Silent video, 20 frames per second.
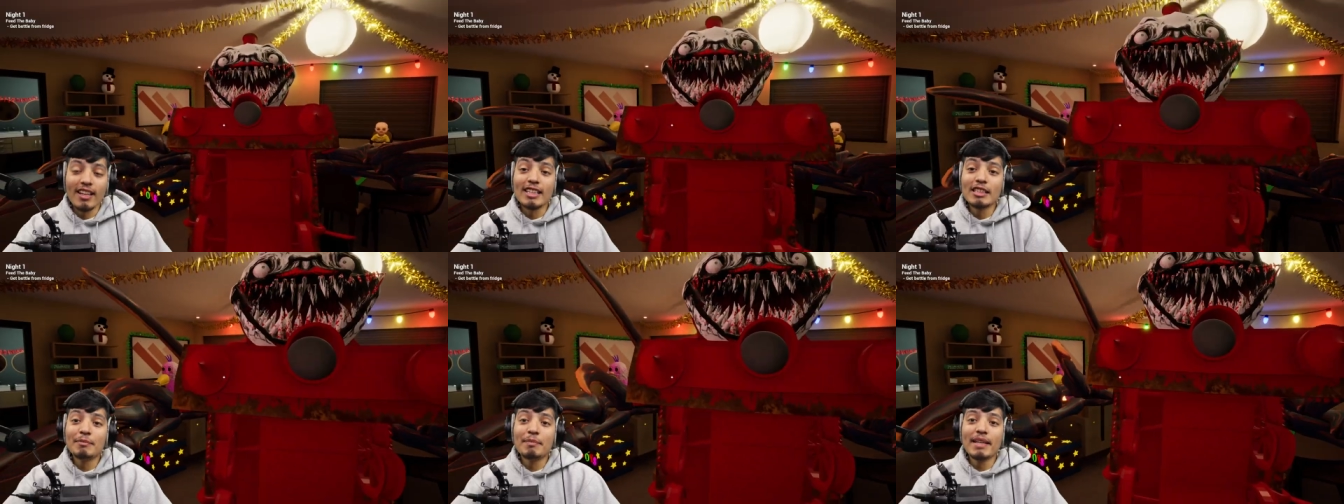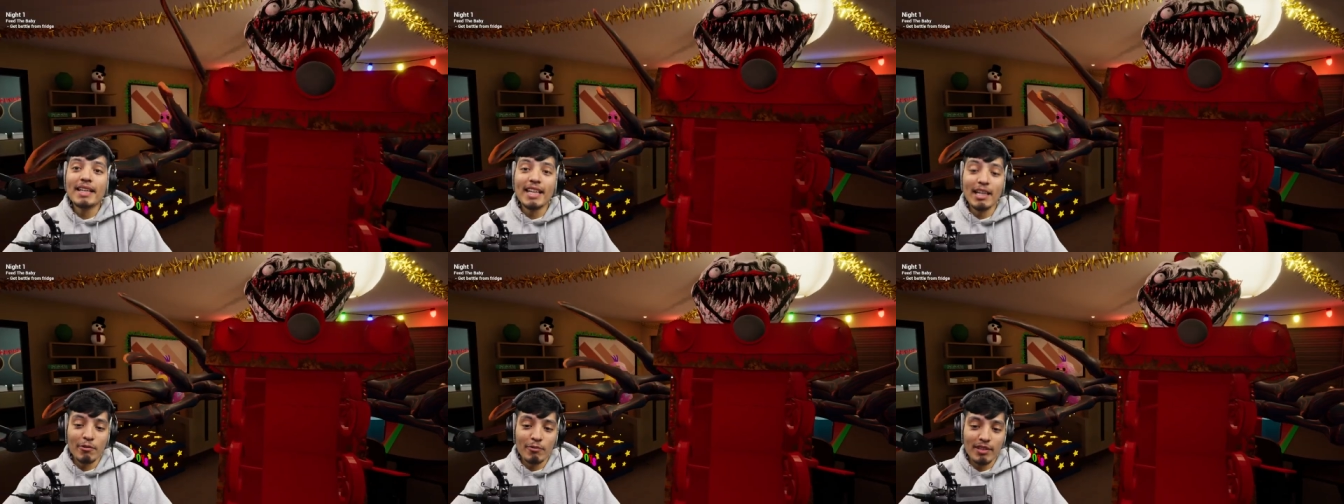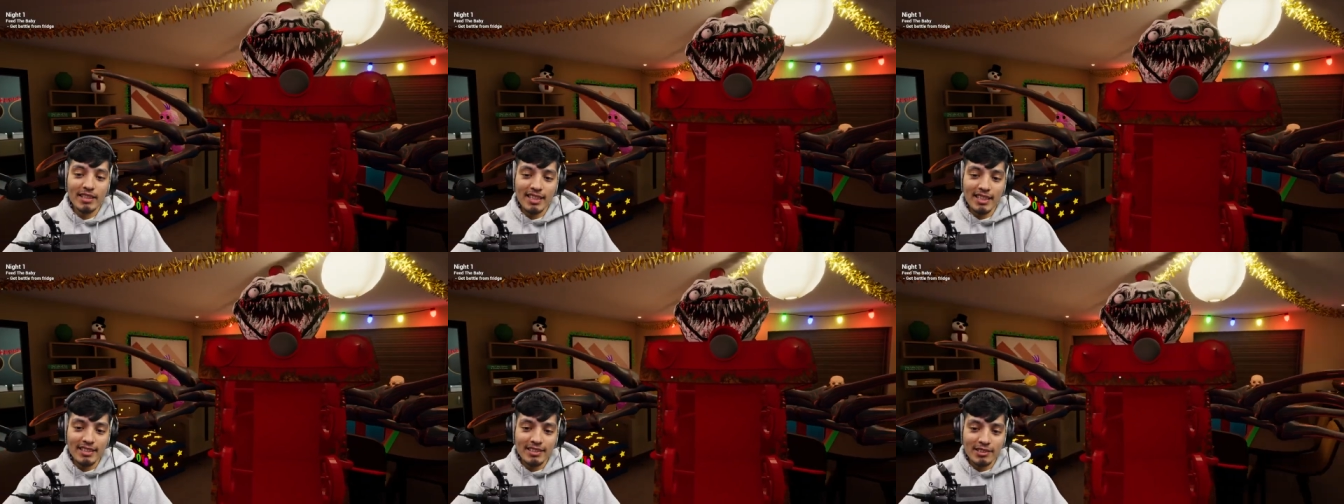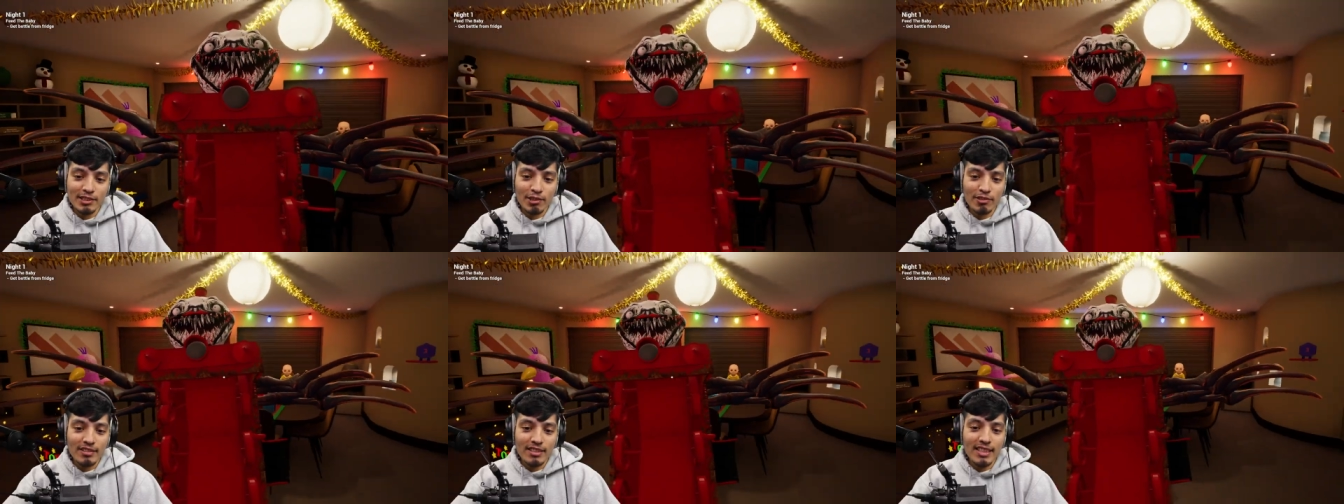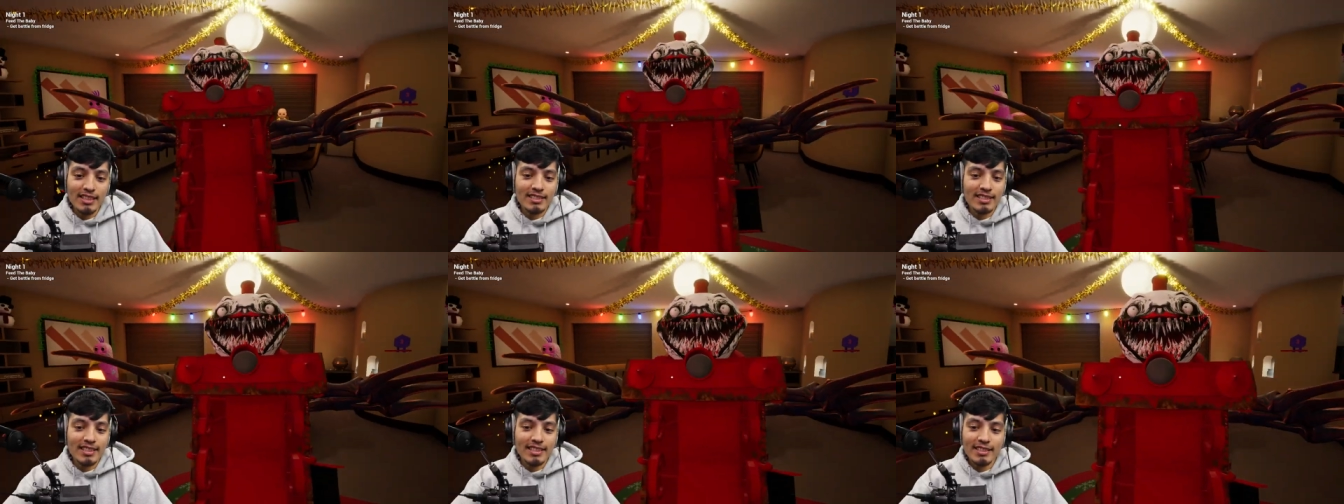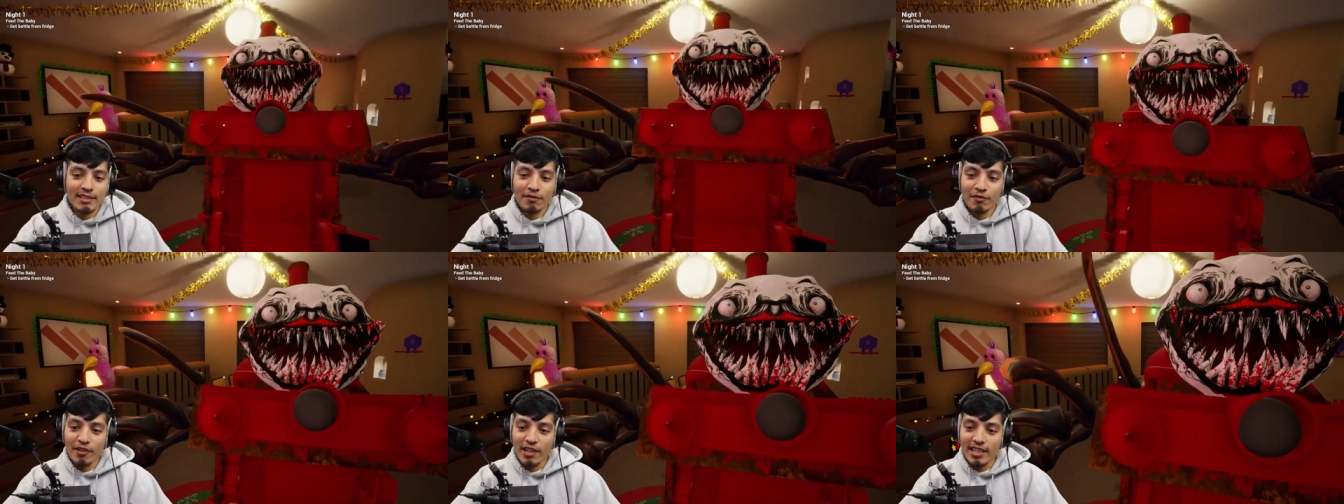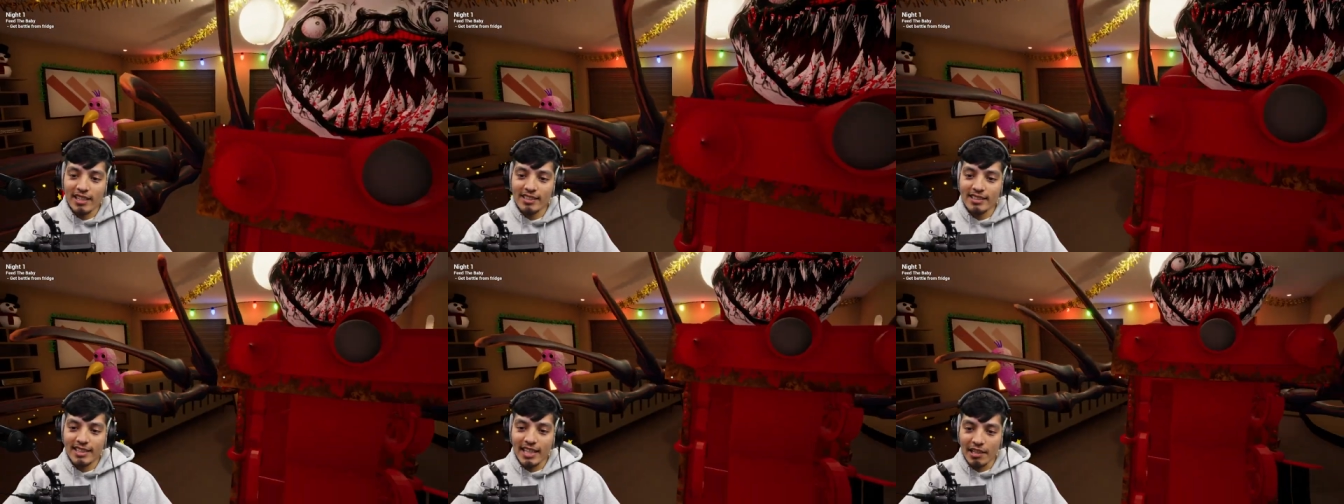so let's begin with this. Dude, this is
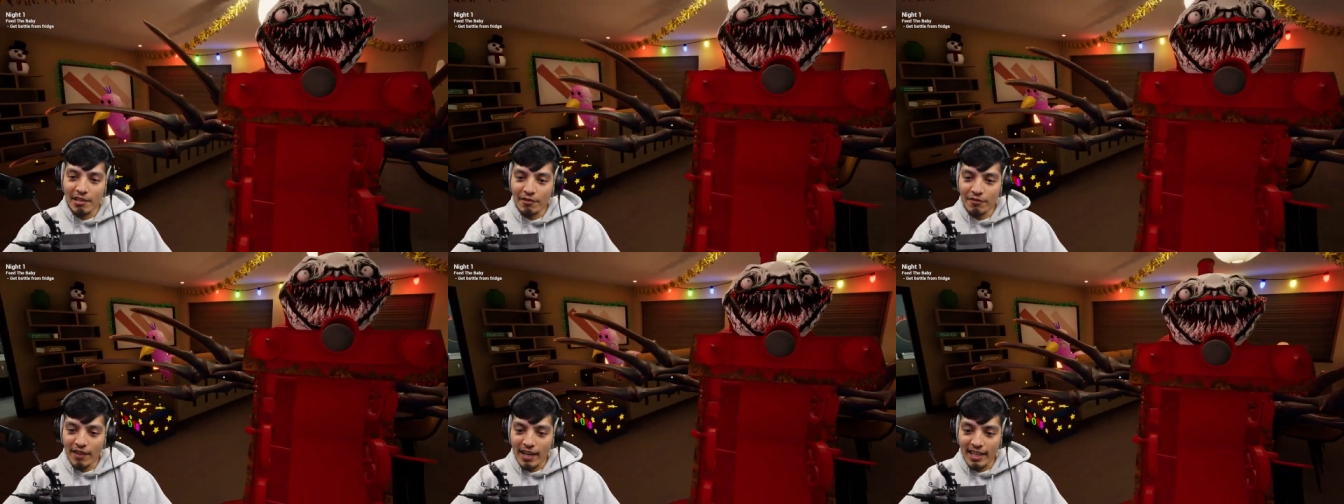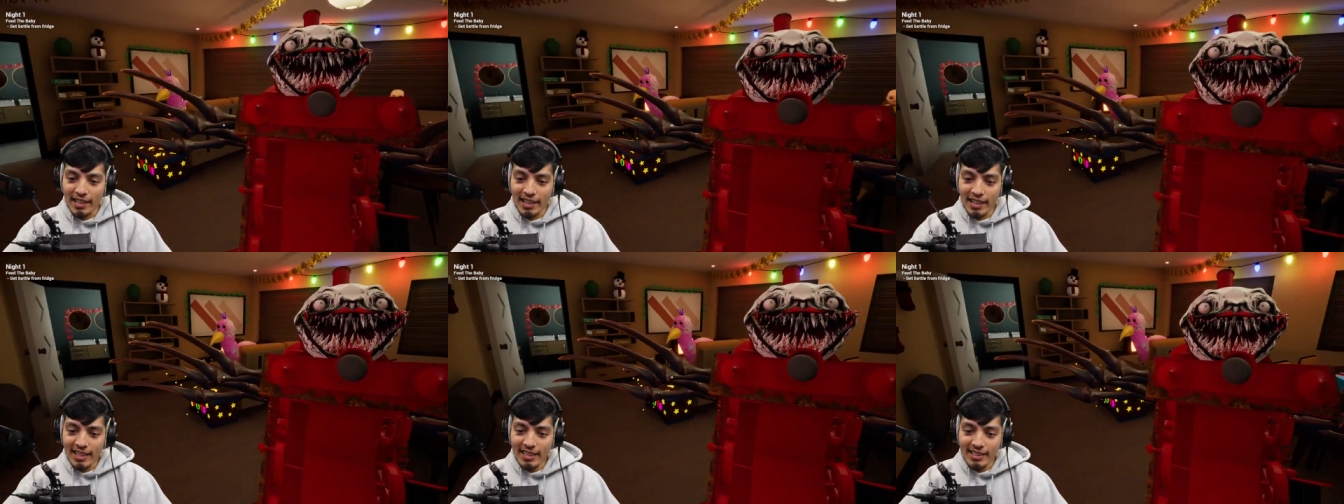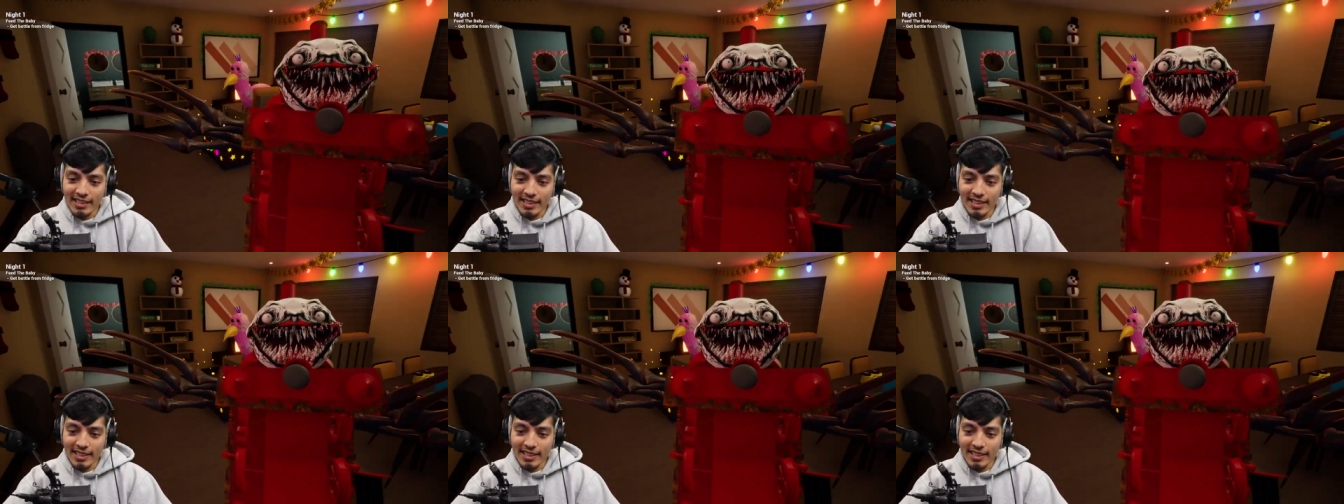freaking terrifying. Look